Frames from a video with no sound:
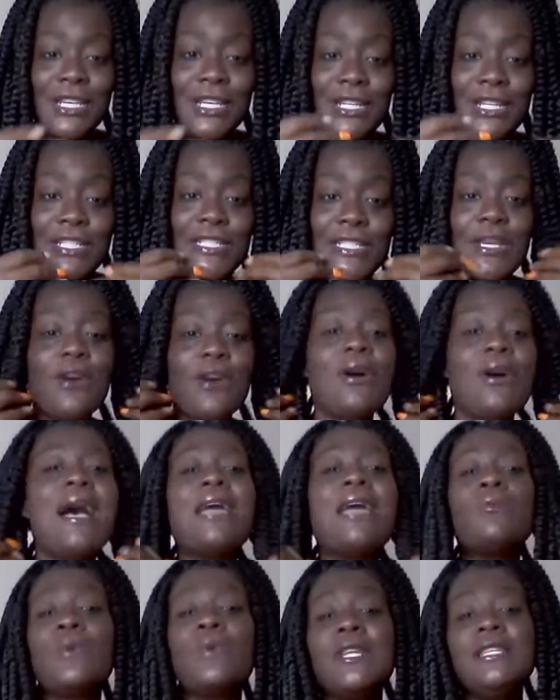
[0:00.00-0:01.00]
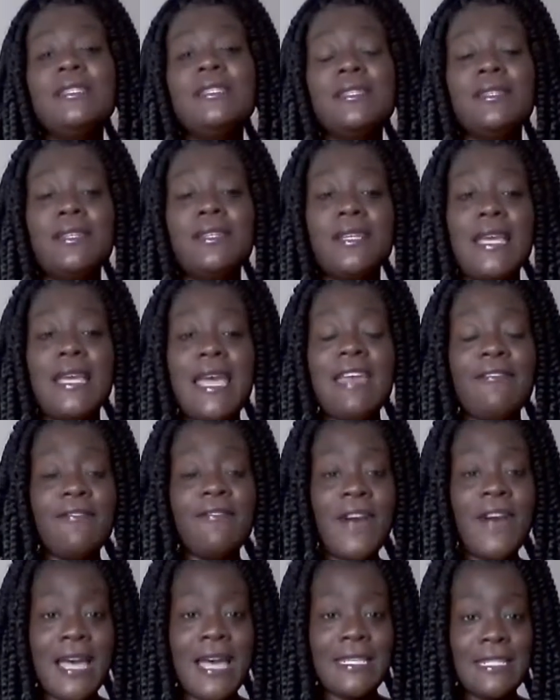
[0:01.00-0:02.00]
So I wouldn't
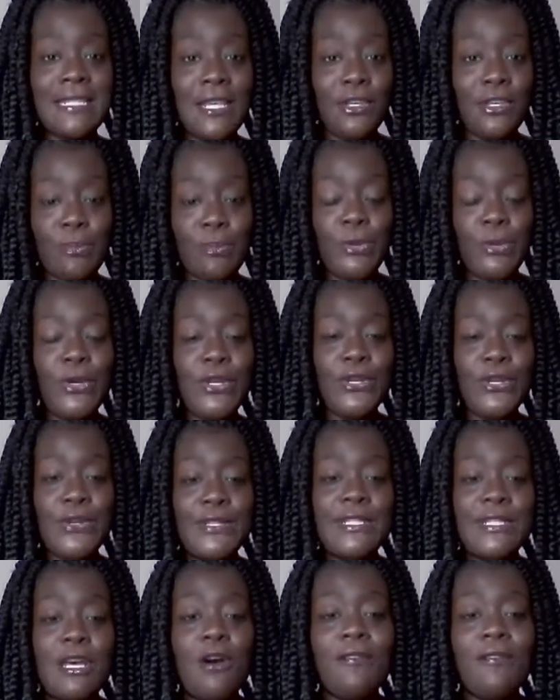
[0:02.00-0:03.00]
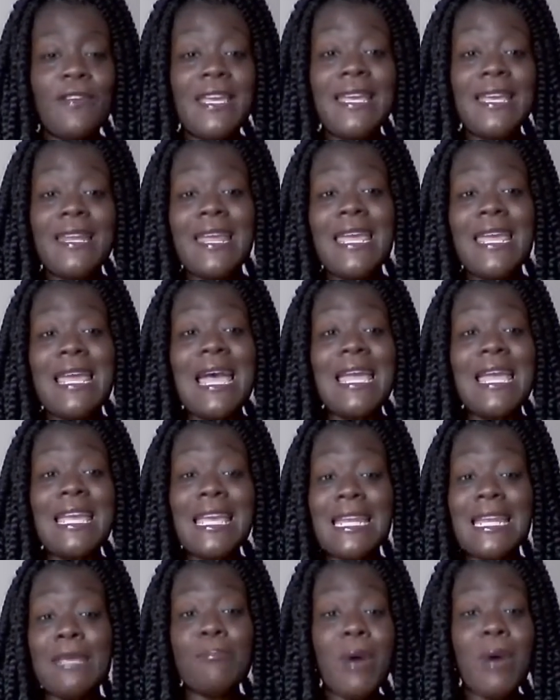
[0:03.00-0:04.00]
advise that you put yourself in
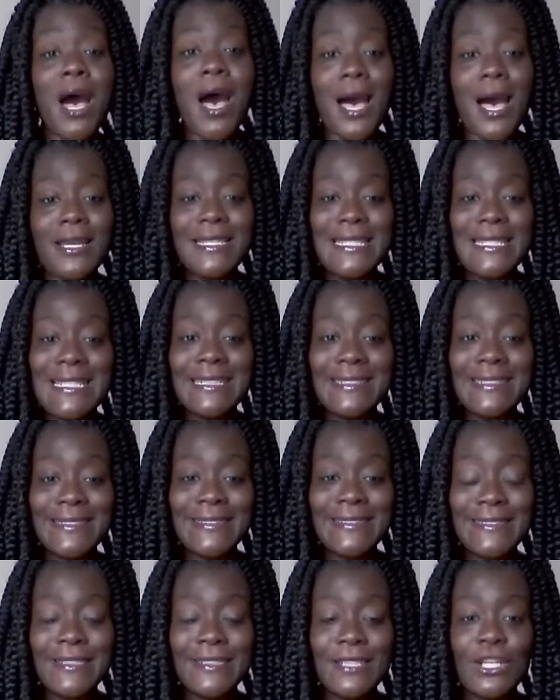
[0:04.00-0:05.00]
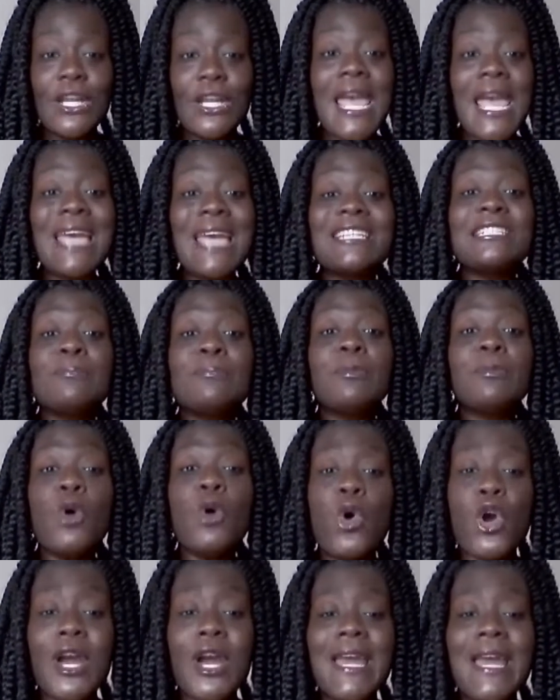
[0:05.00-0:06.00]
any box.
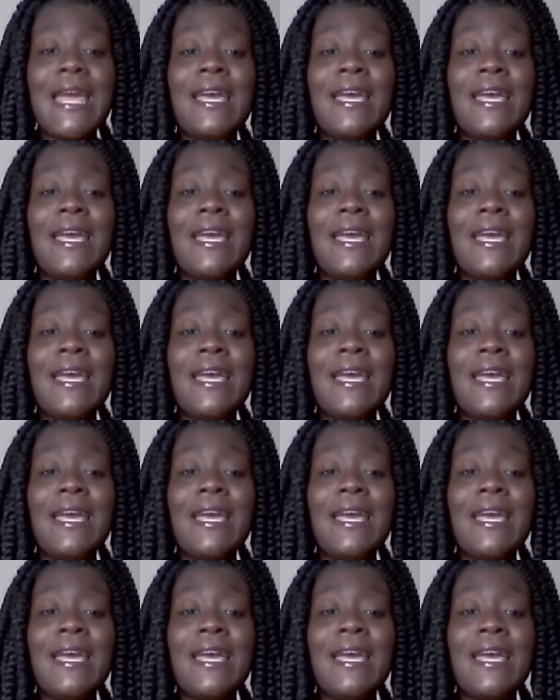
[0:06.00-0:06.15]
Explore.